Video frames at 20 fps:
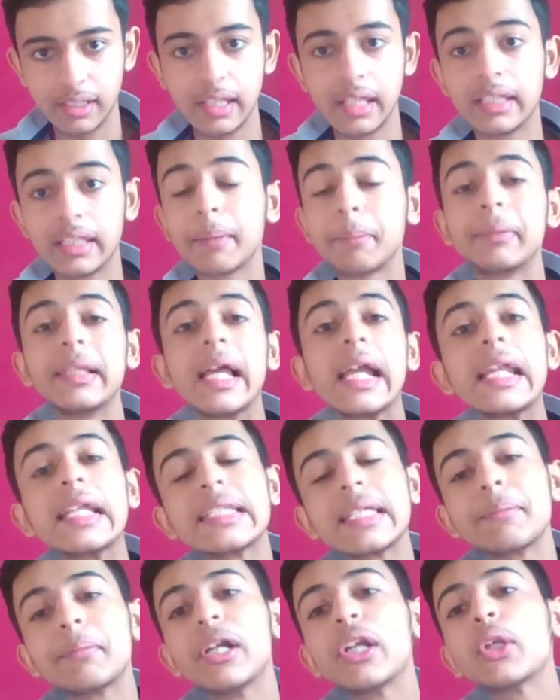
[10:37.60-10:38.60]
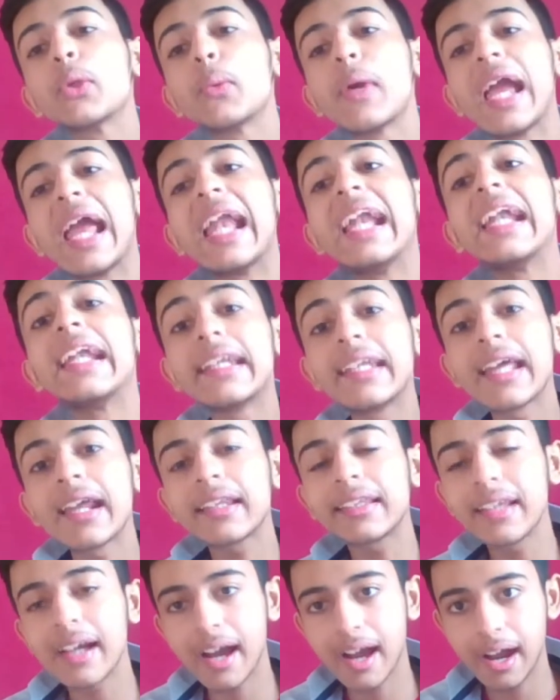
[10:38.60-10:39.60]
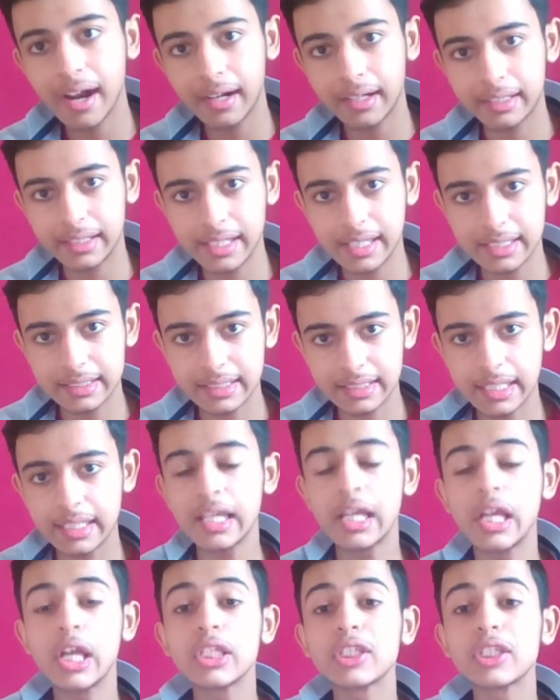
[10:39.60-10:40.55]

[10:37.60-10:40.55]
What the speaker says: The blood is able to enter the heart, they are saying.